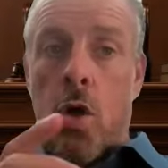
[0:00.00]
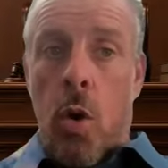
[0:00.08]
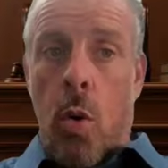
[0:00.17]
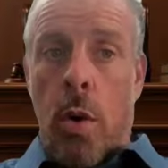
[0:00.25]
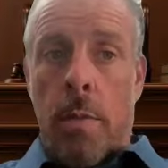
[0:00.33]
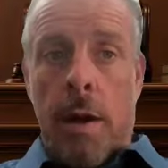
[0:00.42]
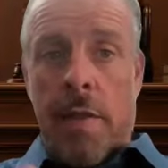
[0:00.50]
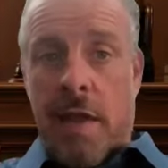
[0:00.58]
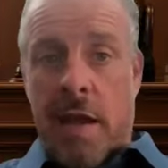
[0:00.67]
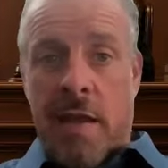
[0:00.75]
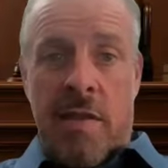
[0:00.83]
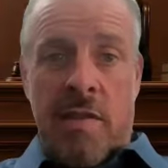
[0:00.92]
no one by
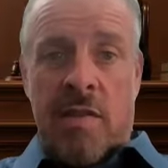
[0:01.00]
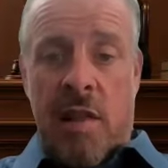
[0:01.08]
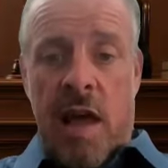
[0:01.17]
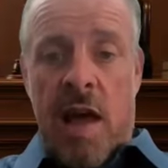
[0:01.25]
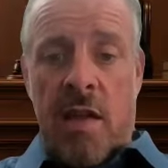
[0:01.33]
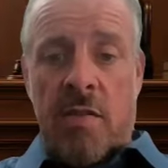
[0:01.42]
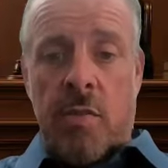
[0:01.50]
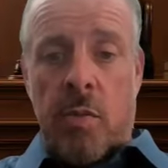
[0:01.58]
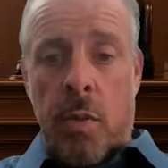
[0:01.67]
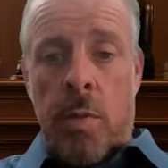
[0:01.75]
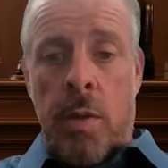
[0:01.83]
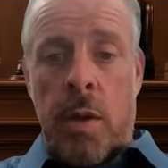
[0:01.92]
the end of this class
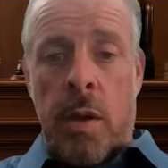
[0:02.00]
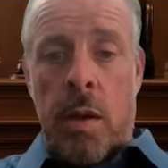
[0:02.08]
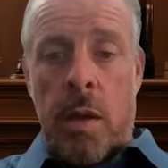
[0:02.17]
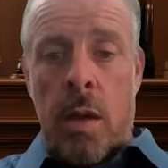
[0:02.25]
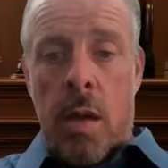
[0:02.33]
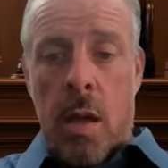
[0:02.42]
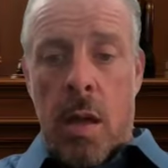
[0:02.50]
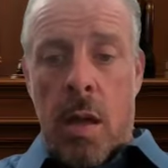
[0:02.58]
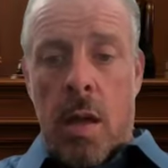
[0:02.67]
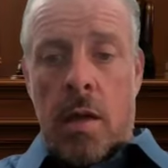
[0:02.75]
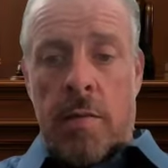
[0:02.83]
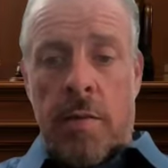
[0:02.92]
will be
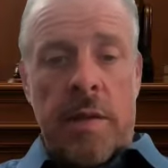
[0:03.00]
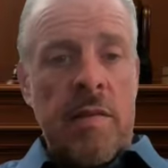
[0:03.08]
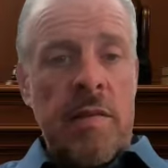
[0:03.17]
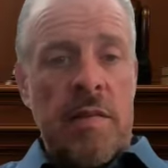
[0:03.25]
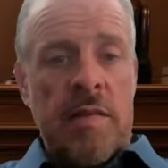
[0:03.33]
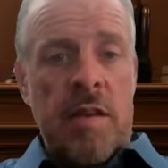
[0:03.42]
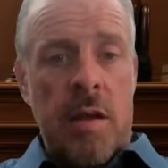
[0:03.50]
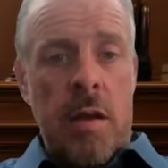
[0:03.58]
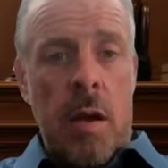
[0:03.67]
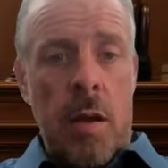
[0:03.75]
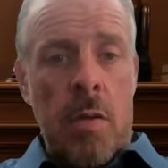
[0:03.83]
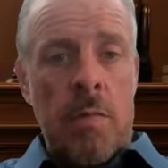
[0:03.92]
expected to
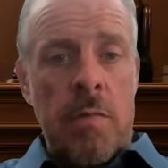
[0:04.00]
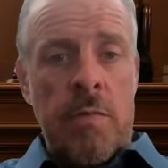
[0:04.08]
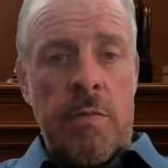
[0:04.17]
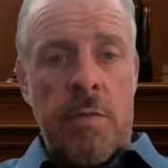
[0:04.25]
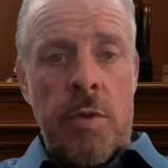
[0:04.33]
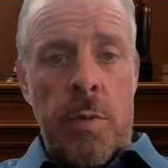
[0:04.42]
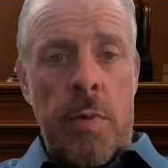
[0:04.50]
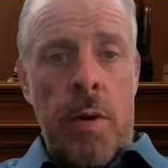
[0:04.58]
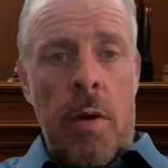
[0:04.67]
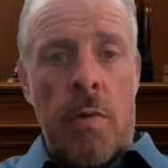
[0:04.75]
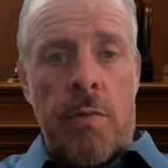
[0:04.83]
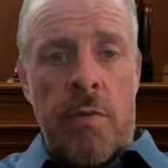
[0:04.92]
sit on the
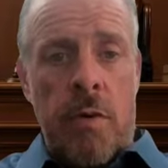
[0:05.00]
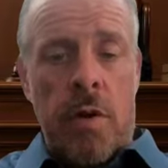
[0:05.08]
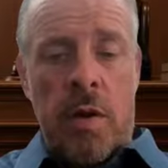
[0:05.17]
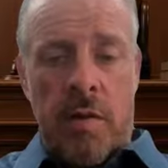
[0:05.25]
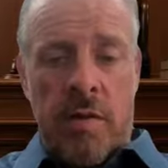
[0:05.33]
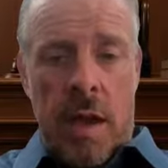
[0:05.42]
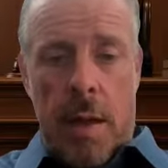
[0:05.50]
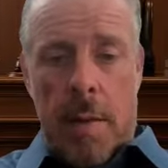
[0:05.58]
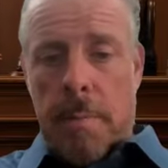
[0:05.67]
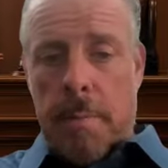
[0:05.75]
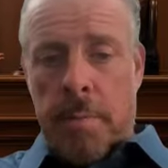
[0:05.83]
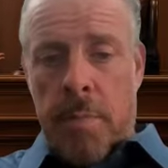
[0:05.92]
bar for an exam.
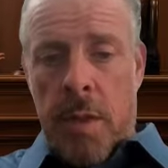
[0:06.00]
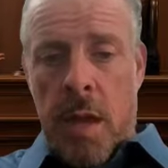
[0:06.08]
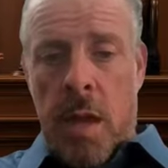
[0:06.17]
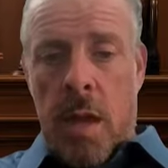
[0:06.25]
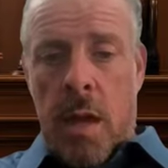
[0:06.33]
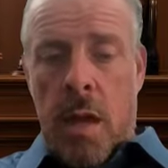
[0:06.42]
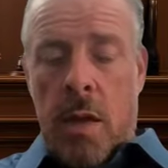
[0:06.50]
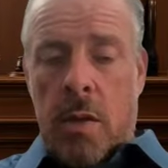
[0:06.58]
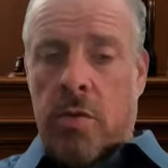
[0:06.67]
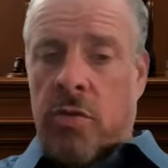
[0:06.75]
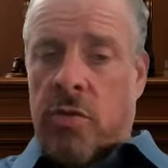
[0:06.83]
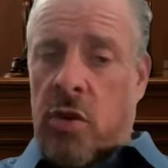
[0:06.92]

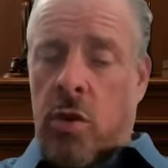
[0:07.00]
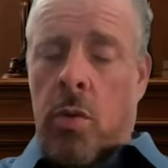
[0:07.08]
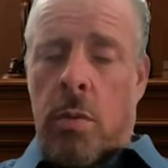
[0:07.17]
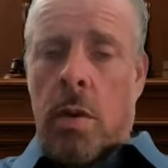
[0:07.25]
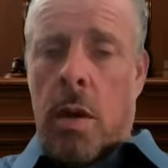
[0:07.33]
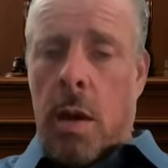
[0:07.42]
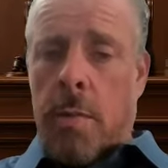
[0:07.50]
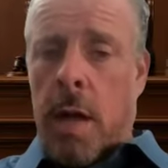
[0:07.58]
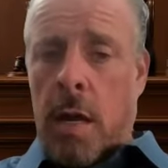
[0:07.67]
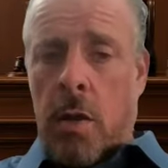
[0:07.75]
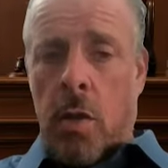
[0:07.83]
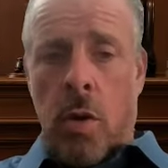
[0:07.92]
Two, I'm
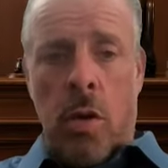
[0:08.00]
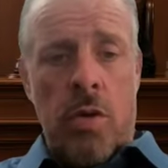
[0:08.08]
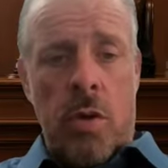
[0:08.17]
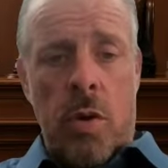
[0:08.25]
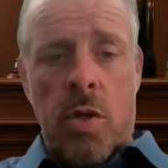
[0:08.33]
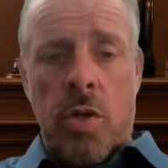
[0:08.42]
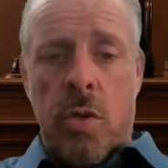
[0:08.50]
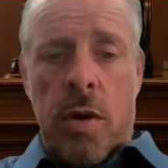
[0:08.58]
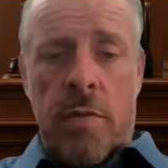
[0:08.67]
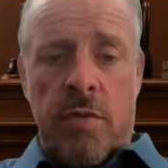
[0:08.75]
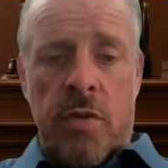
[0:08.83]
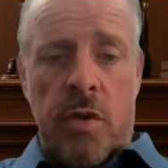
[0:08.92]
not a lawyer, though I do
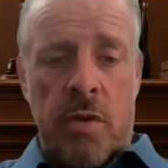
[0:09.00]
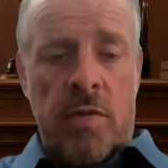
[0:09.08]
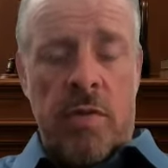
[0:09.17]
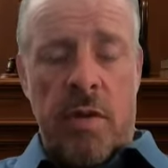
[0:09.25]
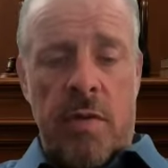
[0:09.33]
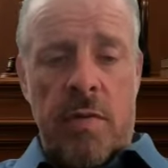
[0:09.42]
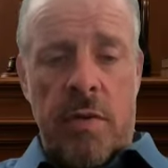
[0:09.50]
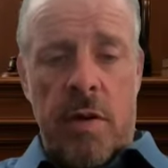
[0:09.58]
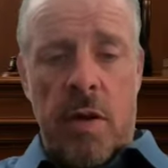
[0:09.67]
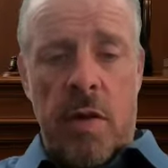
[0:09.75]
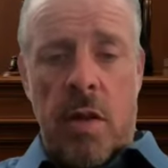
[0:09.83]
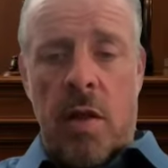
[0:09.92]
have 2 years of
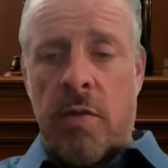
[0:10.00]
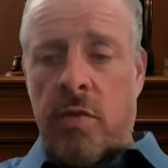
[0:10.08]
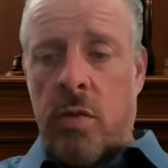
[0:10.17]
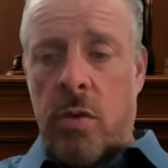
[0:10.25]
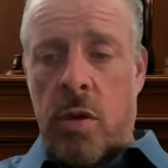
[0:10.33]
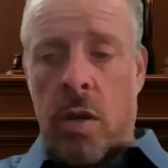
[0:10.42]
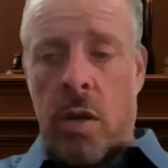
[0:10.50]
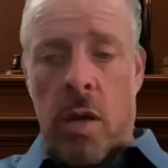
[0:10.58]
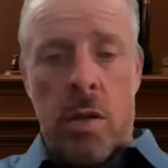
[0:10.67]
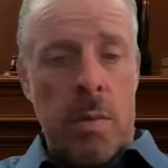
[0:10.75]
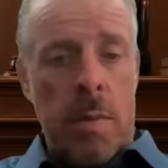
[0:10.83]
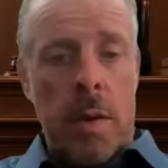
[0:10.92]
law school
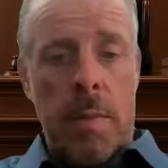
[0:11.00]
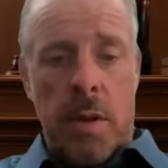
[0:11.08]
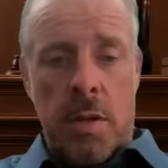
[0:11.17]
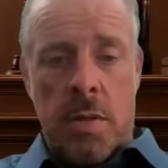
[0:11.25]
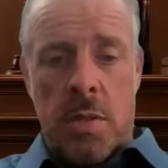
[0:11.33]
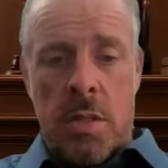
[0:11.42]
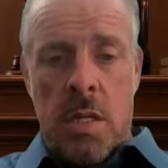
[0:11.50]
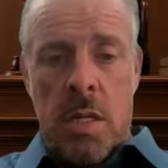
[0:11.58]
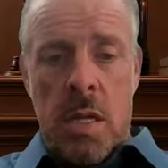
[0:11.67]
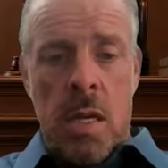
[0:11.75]
under my belt.